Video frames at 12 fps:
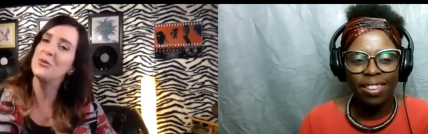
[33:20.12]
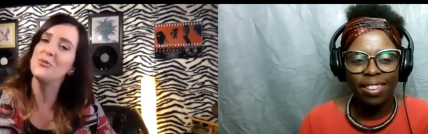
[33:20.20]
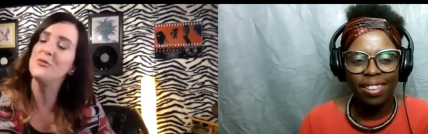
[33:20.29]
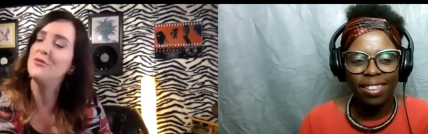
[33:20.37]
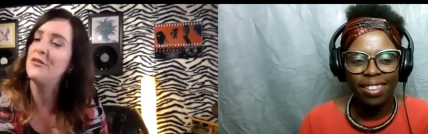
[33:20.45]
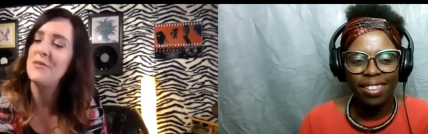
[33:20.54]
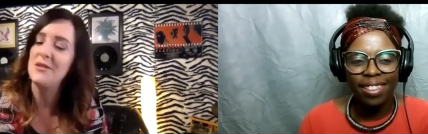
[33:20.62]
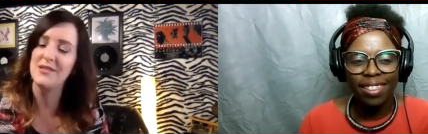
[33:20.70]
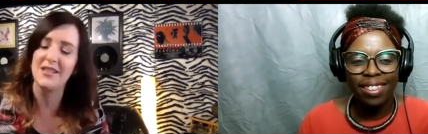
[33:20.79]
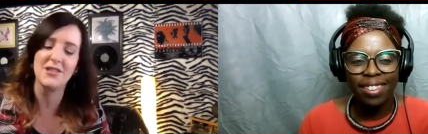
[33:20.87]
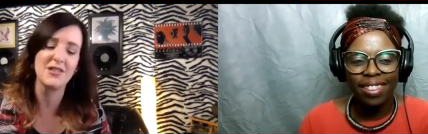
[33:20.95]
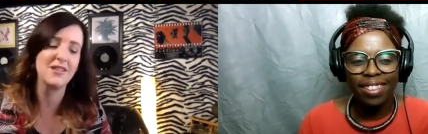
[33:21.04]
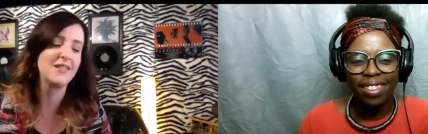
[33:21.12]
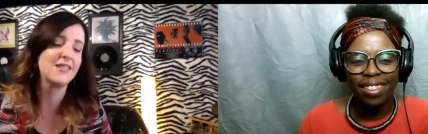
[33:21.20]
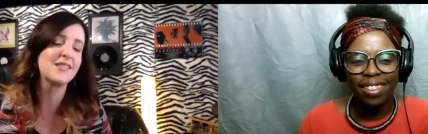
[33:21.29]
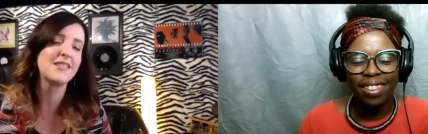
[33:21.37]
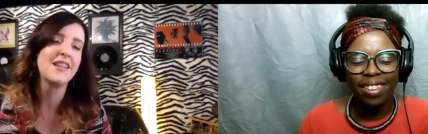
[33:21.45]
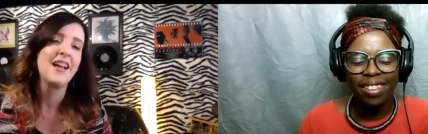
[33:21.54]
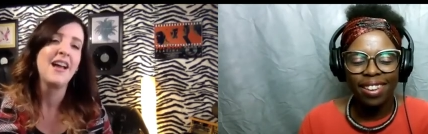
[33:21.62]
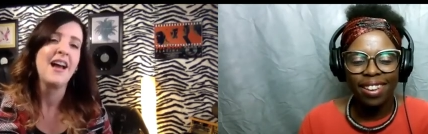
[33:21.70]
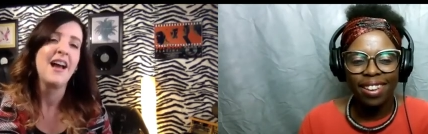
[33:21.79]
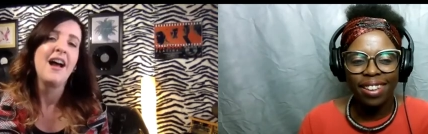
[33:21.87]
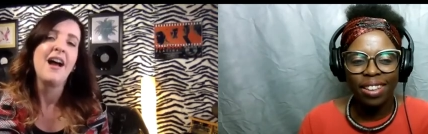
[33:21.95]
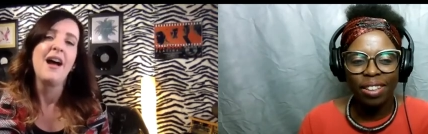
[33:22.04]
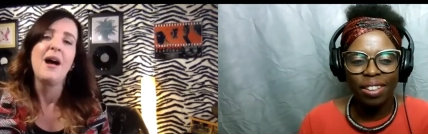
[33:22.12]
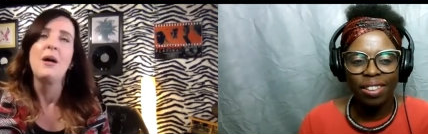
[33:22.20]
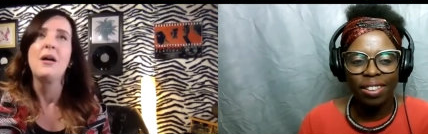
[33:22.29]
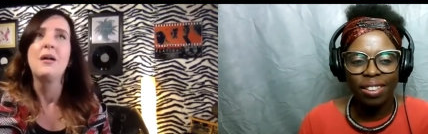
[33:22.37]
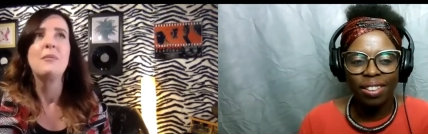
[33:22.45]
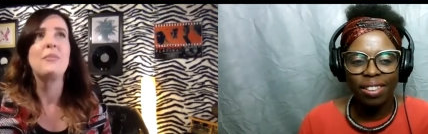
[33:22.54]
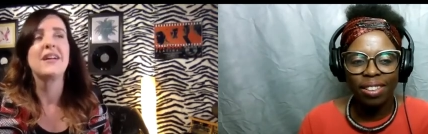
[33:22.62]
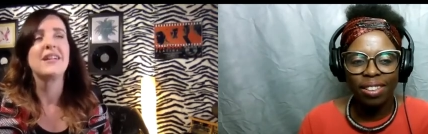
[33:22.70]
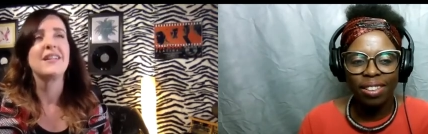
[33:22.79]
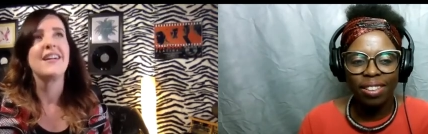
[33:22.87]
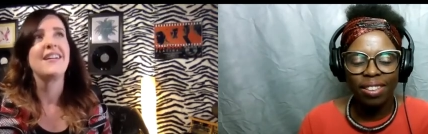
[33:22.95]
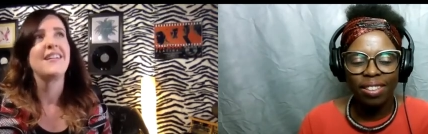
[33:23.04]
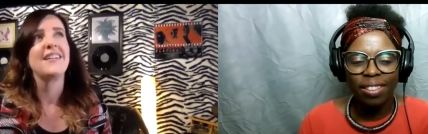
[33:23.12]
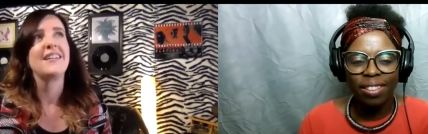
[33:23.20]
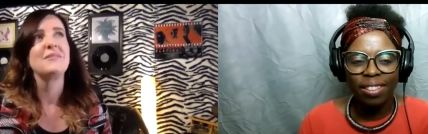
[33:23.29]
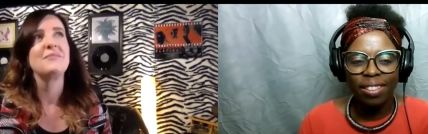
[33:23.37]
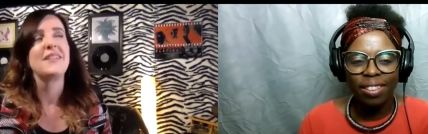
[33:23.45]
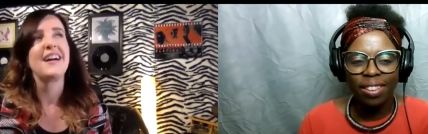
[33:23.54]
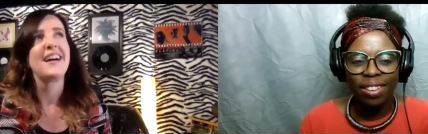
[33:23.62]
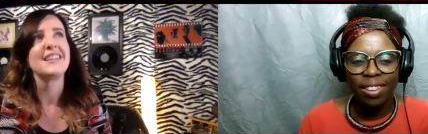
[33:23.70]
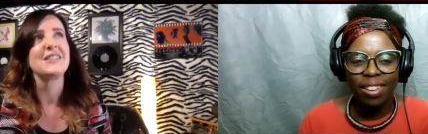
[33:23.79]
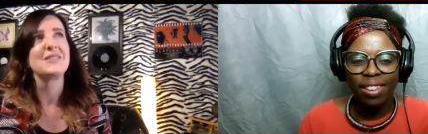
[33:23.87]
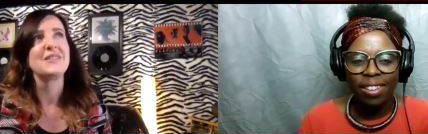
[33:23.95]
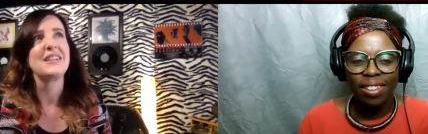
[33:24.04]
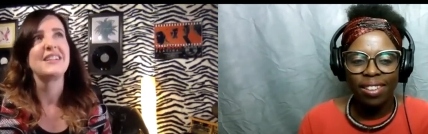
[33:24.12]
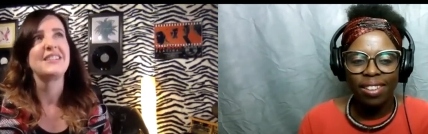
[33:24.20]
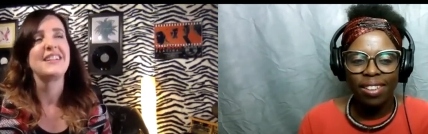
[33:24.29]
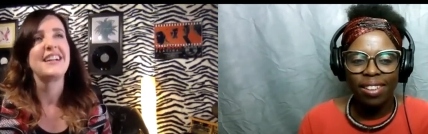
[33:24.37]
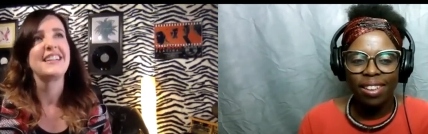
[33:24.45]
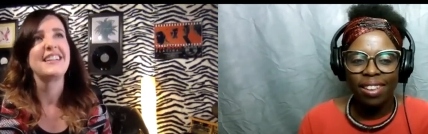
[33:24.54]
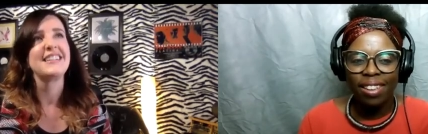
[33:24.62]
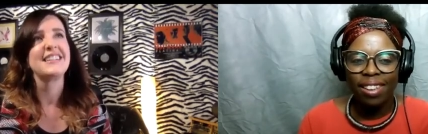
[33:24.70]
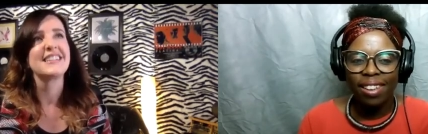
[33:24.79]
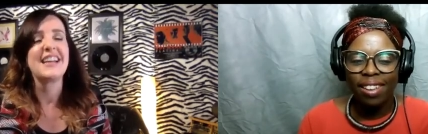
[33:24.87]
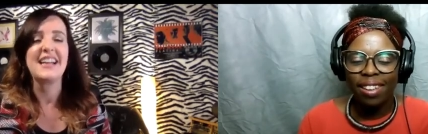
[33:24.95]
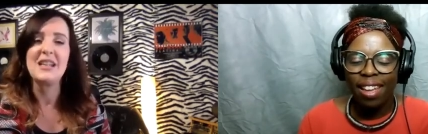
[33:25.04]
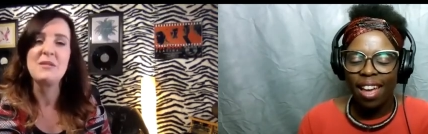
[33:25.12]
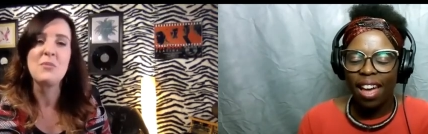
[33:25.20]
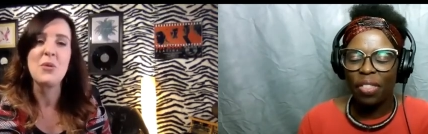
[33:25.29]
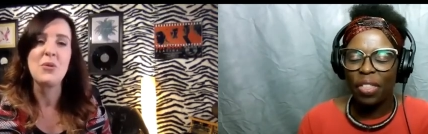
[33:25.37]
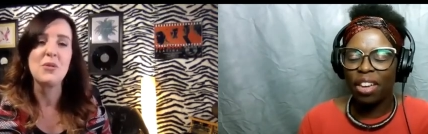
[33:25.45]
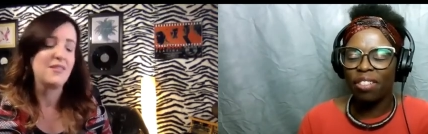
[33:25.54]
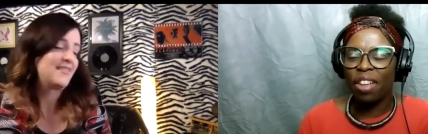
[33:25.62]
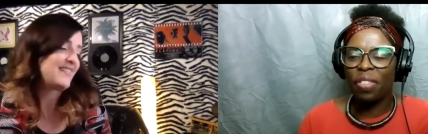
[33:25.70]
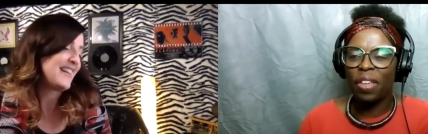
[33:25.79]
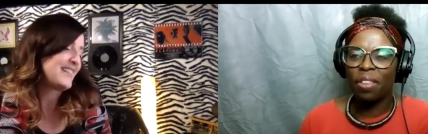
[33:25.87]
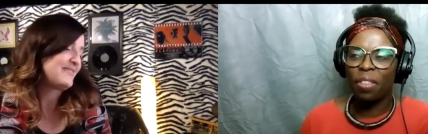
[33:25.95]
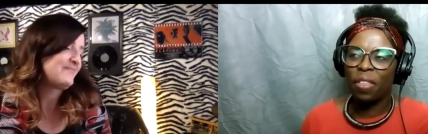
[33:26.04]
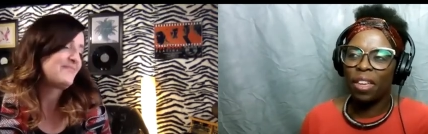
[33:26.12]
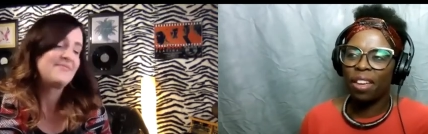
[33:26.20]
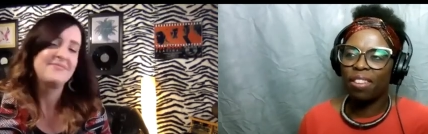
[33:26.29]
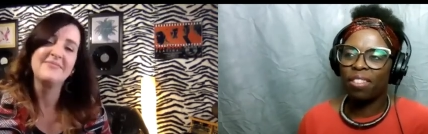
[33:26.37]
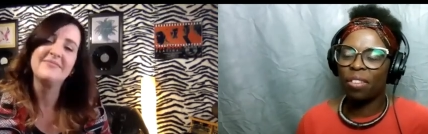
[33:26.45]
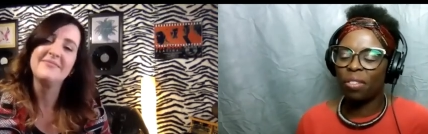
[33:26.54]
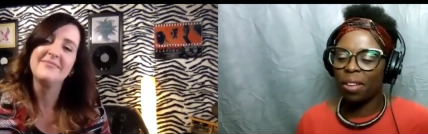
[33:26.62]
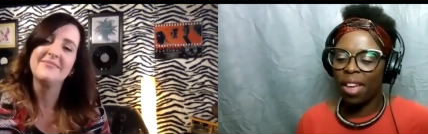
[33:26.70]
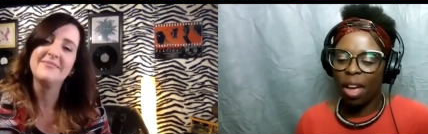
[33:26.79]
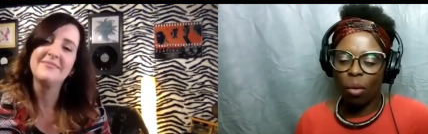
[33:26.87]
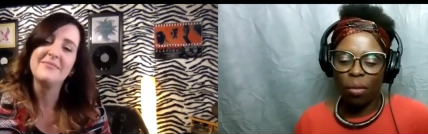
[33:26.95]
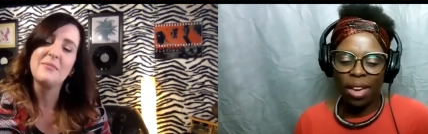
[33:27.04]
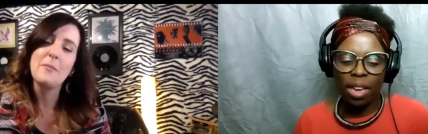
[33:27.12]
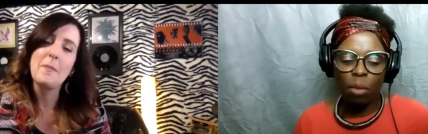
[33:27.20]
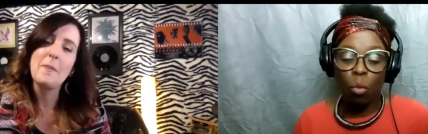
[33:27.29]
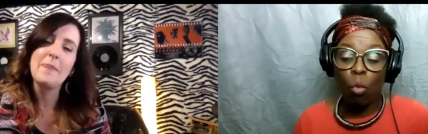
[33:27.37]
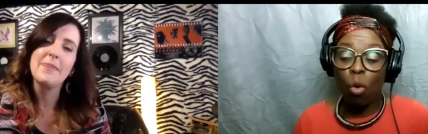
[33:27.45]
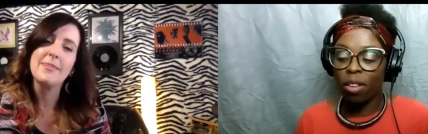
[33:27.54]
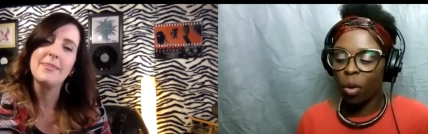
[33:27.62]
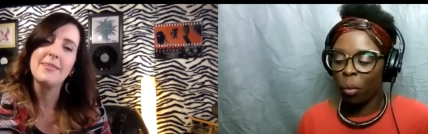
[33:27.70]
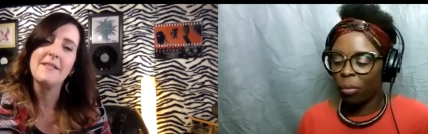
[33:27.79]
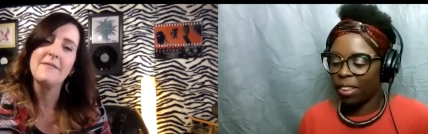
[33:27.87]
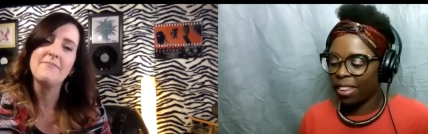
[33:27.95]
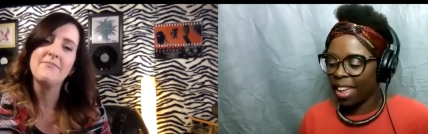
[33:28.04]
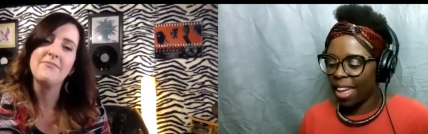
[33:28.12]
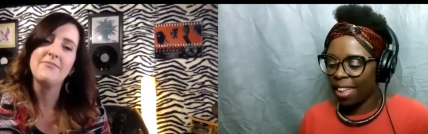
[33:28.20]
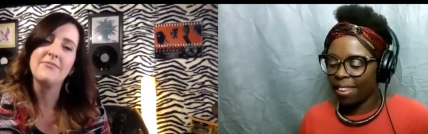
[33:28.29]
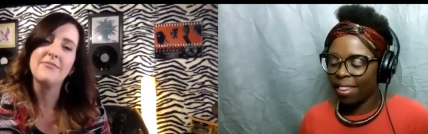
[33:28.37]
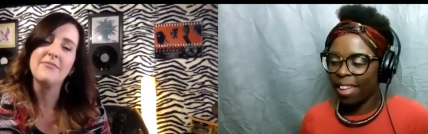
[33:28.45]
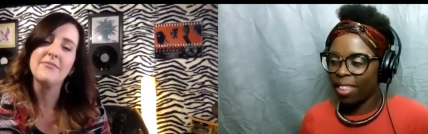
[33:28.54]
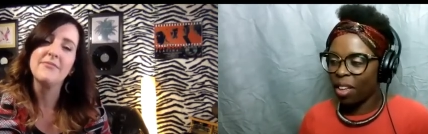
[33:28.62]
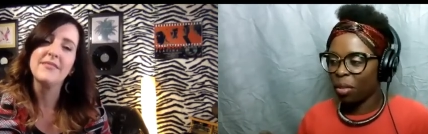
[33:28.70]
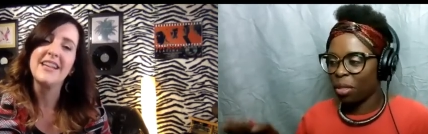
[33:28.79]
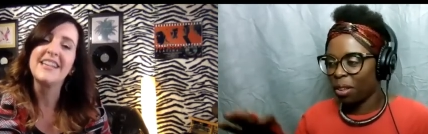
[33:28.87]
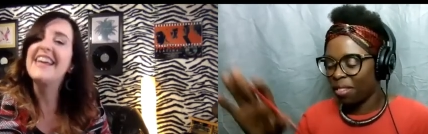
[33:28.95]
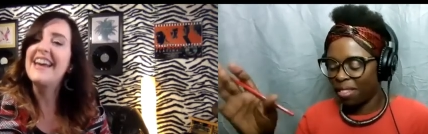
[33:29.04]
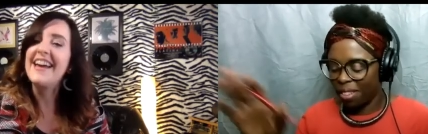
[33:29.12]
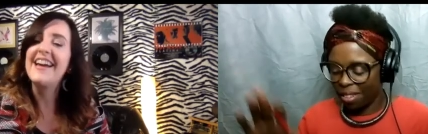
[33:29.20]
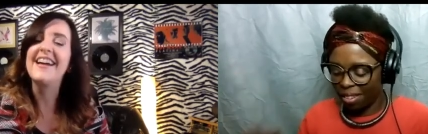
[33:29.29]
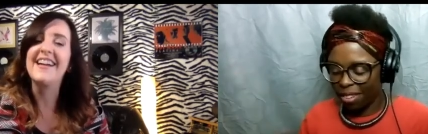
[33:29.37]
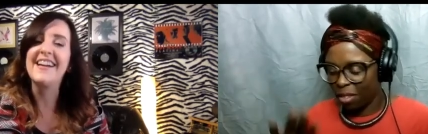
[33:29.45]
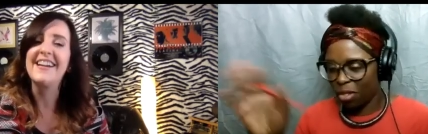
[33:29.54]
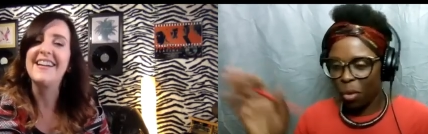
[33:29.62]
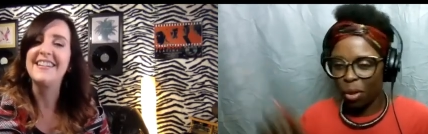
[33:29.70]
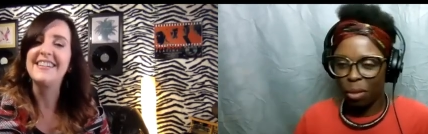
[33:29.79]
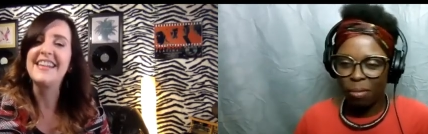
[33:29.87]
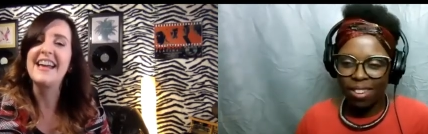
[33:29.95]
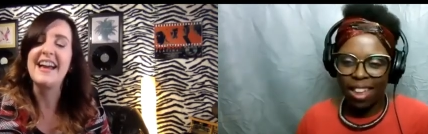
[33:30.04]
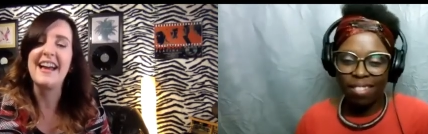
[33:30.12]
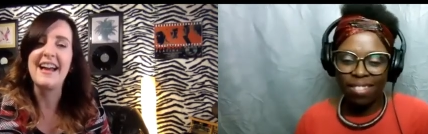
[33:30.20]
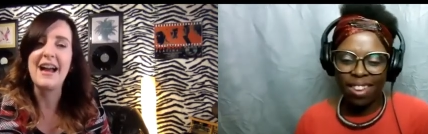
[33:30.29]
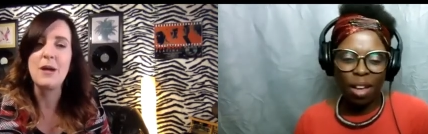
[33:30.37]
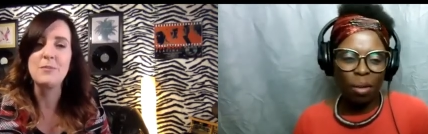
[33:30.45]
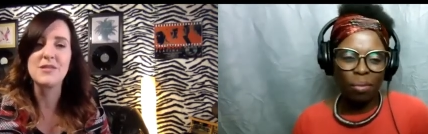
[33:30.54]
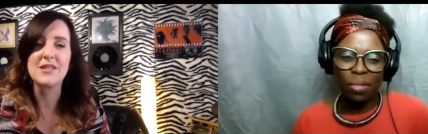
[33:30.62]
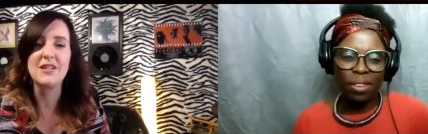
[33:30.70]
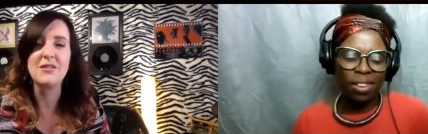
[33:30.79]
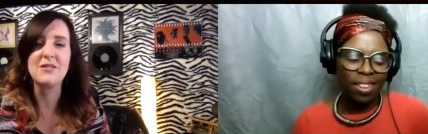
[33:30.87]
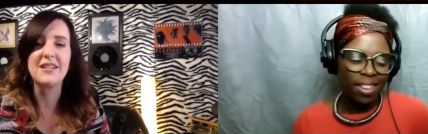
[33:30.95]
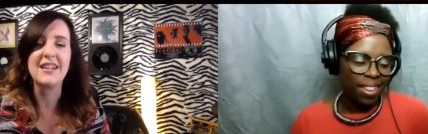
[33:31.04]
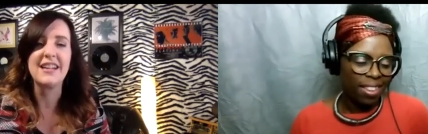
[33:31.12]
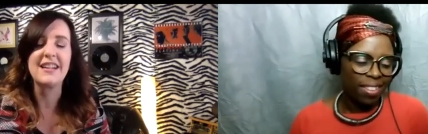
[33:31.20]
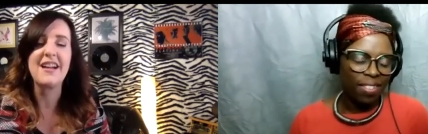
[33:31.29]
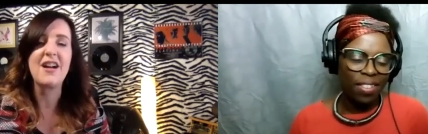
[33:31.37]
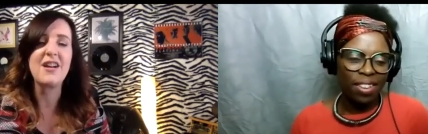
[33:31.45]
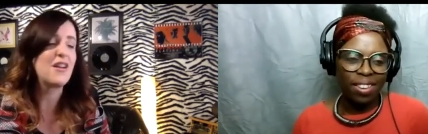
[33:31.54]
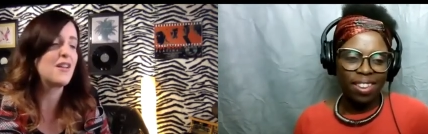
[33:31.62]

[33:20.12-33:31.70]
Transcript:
Speaker 1: tool for musicians. yeah. But um, I don't know. I need yeah. I need more. I think
Speaker 2: it, I think the thing is just to get keep one up to date and let the other. Yeah, yeah, absolutely.
Speaker 1: I